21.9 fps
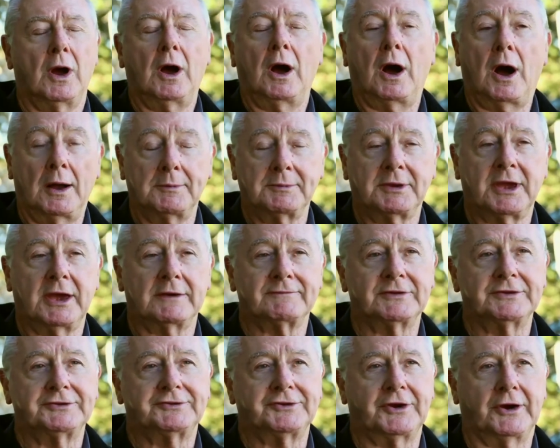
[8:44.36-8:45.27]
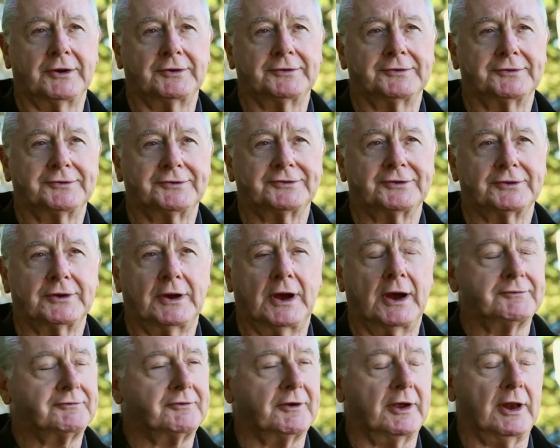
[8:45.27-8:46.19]
I'm Kevin Jones.
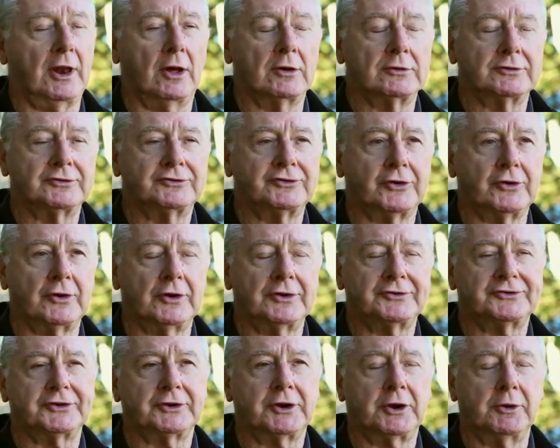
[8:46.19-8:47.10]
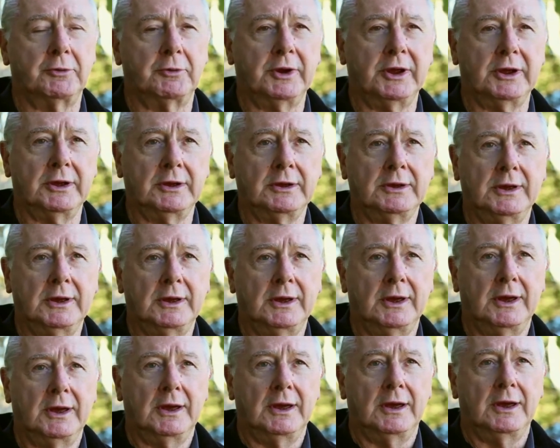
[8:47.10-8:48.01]
After a long journalistic career,
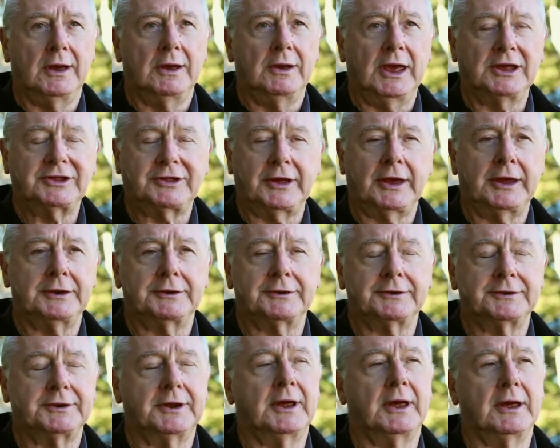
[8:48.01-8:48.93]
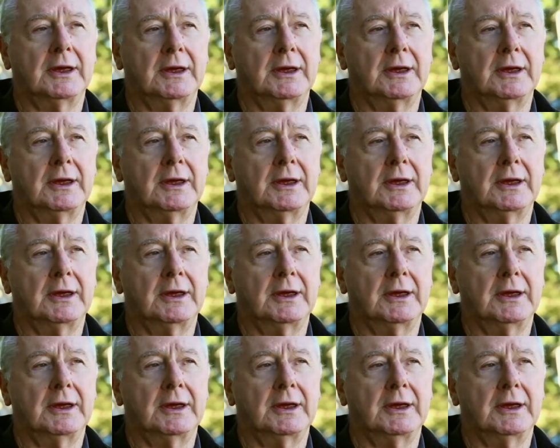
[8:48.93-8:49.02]
it ended